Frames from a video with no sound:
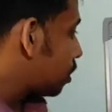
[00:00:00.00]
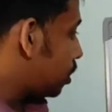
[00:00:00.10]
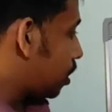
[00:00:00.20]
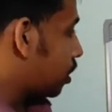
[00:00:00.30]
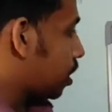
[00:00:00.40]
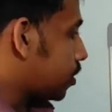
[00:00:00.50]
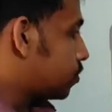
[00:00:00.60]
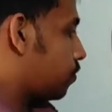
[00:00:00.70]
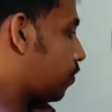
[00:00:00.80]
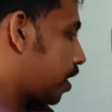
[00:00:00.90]
They are
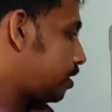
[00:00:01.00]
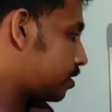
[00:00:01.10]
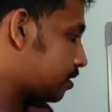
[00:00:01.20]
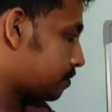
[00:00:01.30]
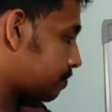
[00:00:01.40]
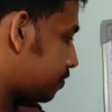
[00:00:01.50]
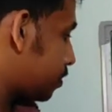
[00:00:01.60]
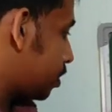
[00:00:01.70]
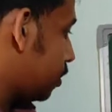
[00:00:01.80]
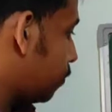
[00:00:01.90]
chrysophytes,
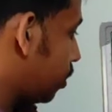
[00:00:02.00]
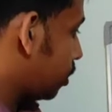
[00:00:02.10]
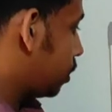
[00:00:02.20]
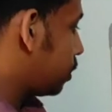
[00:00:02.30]
then what?